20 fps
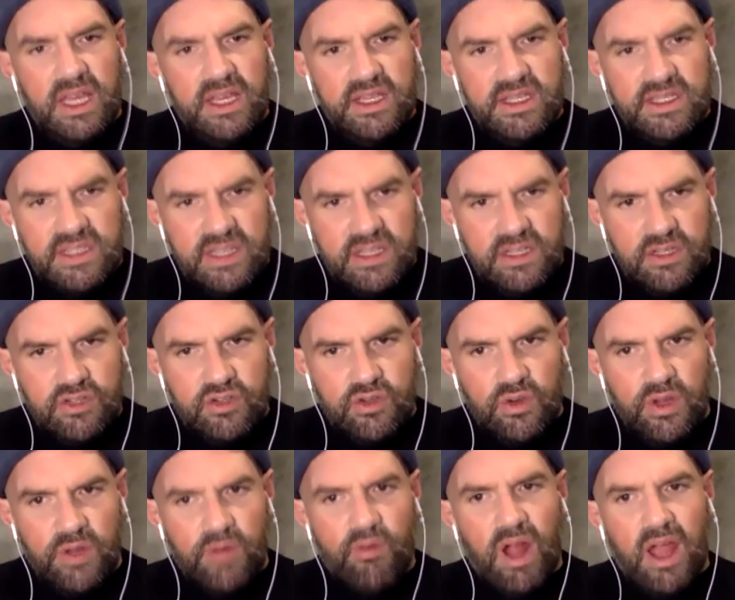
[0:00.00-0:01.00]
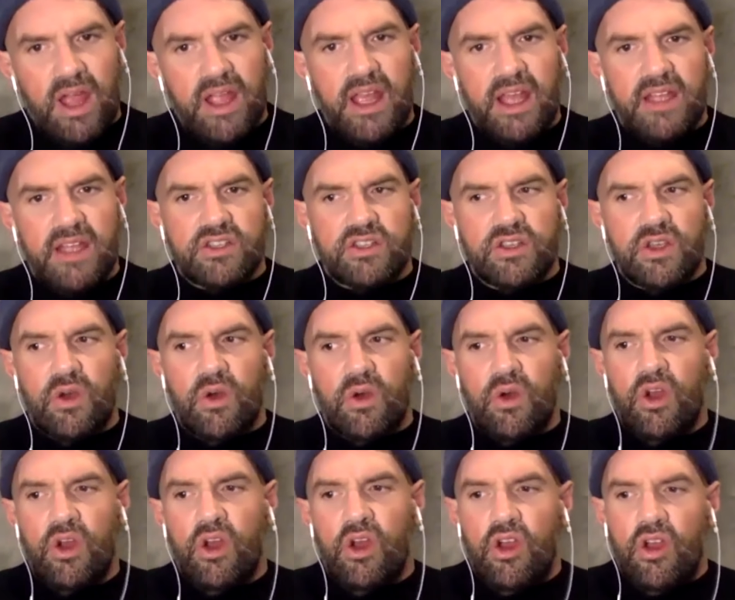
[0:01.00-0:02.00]
ease into it right and
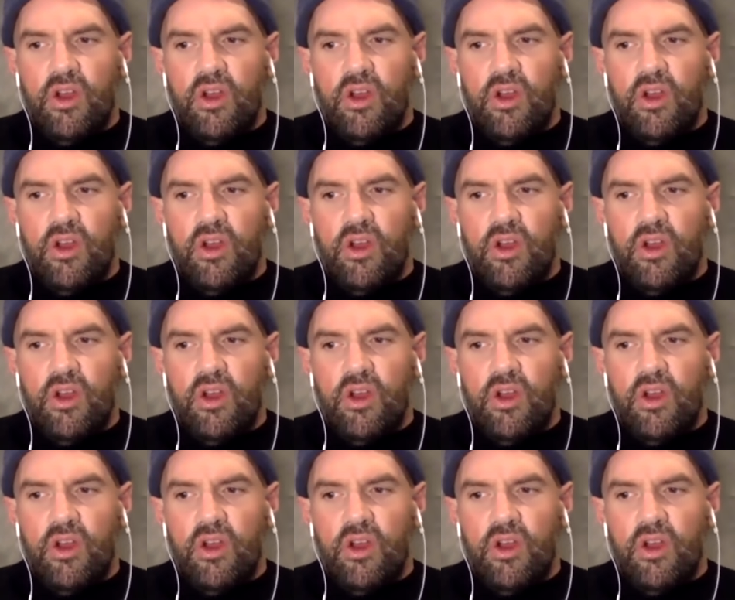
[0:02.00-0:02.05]
so